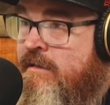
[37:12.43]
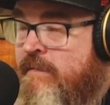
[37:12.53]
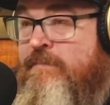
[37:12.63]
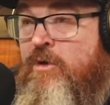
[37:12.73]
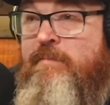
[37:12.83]

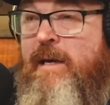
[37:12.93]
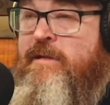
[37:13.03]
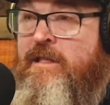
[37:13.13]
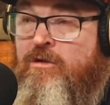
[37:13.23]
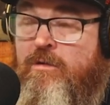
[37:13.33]
Not, not
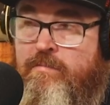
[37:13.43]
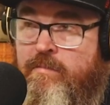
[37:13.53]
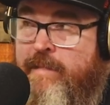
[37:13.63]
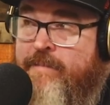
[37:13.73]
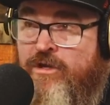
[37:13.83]
maybe not
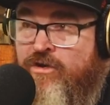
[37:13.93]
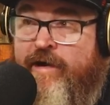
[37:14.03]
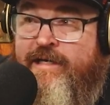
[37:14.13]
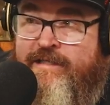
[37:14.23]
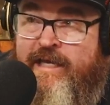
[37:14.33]
maybe the
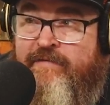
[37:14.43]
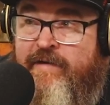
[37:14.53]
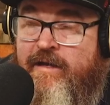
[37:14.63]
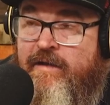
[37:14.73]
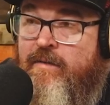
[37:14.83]
greatest
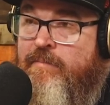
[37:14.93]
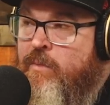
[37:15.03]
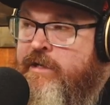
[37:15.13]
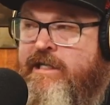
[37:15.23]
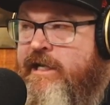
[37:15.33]
ever,
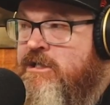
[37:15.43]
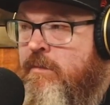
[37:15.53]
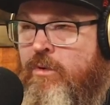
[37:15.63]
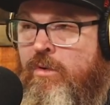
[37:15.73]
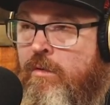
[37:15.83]
but when he touched
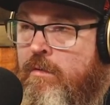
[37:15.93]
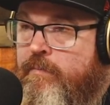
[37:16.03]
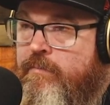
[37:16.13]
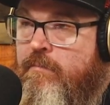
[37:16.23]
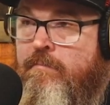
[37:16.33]
the ball,
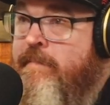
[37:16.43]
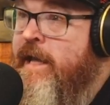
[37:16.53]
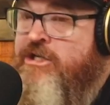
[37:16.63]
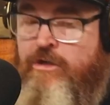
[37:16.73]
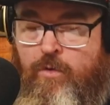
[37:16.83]

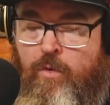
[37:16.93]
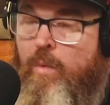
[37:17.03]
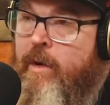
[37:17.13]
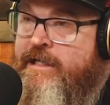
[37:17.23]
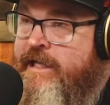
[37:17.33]
magic
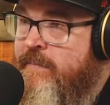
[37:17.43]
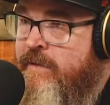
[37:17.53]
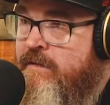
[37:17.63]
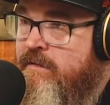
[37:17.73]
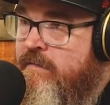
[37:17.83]
always
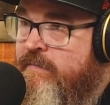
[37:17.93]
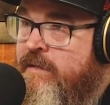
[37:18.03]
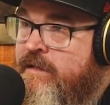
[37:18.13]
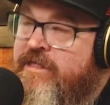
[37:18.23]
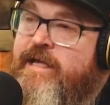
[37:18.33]
happened
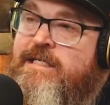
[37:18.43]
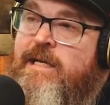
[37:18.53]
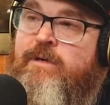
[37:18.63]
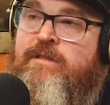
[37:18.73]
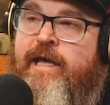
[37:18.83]
think of
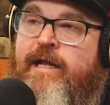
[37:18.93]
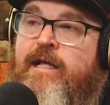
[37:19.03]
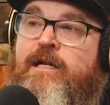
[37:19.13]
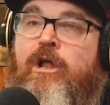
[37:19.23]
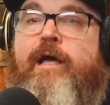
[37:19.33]
someone that
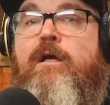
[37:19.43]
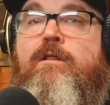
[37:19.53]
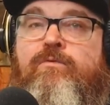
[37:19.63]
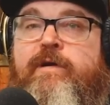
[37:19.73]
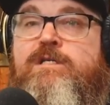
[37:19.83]
like
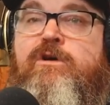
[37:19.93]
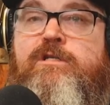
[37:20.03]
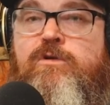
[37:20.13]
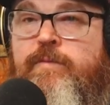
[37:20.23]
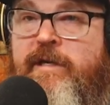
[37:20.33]
the reason I
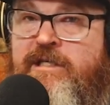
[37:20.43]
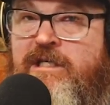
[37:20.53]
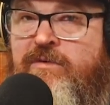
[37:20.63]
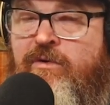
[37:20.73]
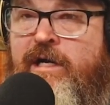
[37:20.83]
used to talk about
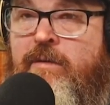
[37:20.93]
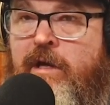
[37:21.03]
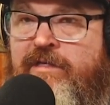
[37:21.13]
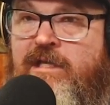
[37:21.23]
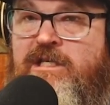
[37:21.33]
Jesse
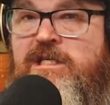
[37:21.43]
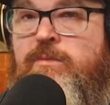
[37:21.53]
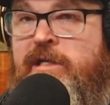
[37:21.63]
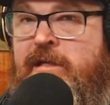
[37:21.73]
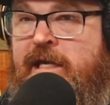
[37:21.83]
Ryder. I think
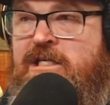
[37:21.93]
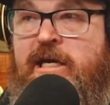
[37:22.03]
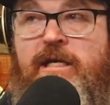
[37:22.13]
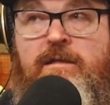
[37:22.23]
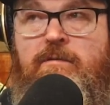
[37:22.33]
Jesse when he
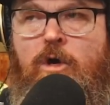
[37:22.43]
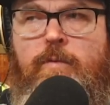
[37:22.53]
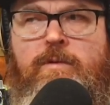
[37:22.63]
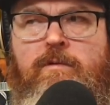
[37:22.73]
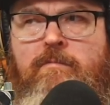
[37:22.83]
actually out and
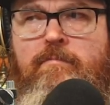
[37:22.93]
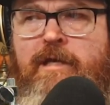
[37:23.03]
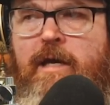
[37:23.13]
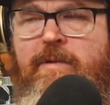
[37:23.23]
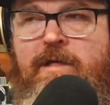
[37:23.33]
opened with
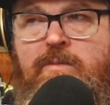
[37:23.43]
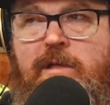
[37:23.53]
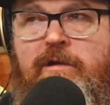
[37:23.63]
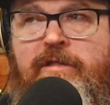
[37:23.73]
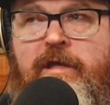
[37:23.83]
Guppy as
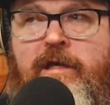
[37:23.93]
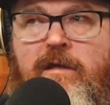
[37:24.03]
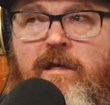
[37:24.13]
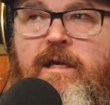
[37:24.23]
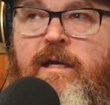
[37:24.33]
well. I
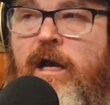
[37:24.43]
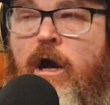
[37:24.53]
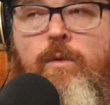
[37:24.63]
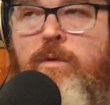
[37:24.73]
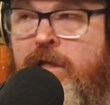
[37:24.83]
think. Yep.
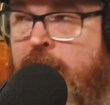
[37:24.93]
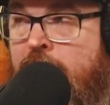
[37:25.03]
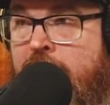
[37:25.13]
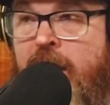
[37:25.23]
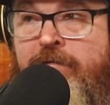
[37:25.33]
I would
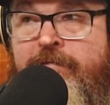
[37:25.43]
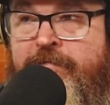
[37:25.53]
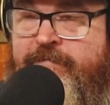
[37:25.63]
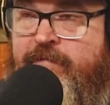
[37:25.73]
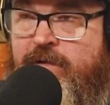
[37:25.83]

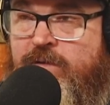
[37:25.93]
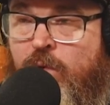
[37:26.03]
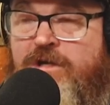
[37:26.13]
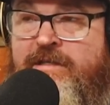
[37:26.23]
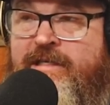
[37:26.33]
love
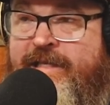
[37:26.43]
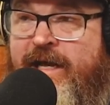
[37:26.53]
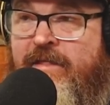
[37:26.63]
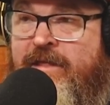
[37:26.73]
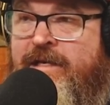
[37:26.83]
watching the
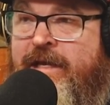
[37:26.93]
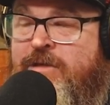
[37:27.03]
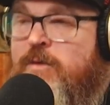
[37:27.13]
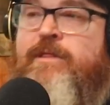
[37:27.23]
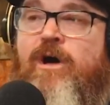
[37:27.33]
start of the
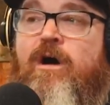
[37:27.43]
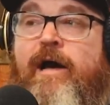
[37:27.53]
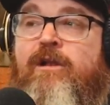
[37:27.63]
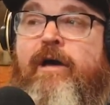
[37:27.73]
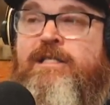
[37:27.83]
innings. It would be the
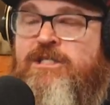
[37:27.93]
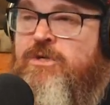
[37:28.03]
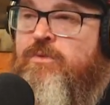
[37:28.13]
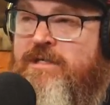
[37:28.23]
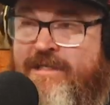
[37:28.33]
highlight
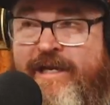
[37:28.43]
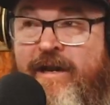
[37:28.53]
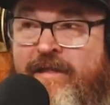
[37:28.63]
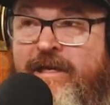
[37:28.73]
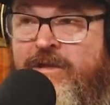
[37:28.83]
just to watch the
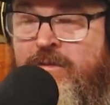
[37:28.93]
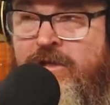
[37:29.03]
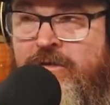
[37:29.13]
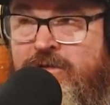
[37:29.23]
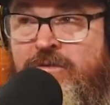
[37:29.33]
start of the innings
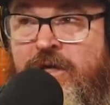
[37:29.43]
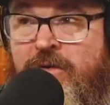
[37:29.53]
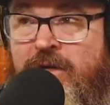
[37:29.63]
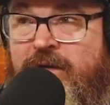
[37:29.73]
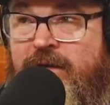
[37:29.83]
with those two
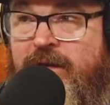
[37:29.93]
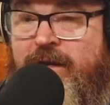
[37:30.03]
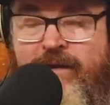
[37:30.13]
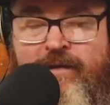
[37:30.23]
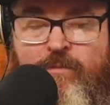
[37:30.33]
going. Mm.
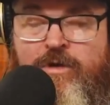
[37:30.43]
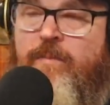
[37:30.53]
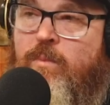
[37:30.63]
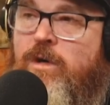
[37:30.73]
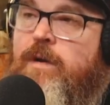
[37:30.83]

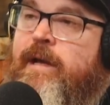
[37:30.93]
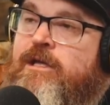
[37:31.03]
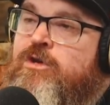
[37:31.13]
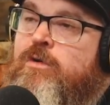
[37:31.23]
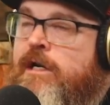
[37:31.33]
What What
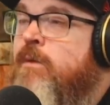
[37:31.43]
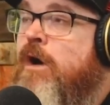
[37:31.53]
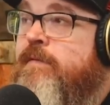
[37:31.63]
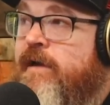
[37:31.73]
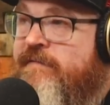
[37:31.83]
about you? I don't.
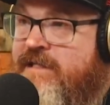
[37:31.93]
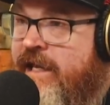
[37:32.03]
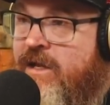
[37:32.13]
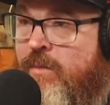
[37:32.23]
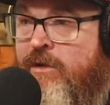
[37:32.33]
Hopefully, I haven't
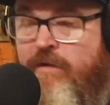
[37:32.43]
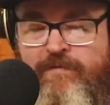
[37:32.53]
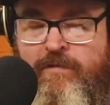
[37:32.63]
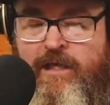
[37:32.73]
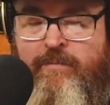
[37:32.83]
taken one
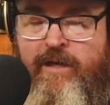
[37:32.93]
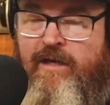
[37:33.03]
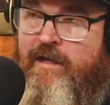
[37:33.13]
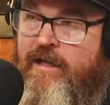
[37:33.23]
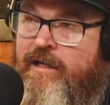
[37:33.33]
off you there,
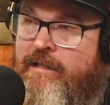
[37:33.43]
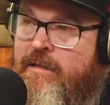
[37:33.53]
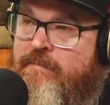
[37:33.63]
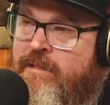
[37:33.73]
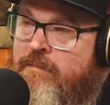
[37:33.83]
but
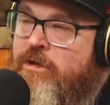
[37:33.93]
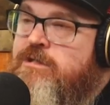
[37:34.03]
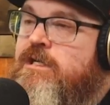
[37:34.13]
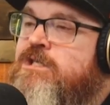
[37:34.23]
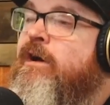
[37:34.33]
the
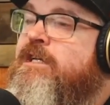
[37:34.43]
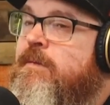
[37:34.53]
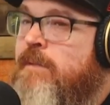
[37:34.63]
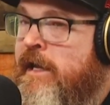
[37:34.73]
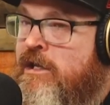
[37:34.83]
most
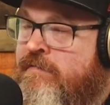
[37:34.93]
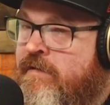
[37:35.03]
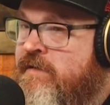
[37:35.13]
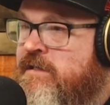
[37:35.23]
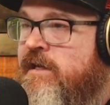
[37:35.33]
exciting player
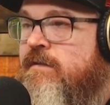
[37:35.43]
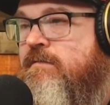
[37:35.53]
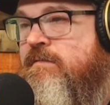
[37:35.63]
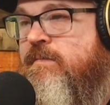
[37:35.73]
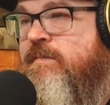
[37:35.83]
you've ever seen.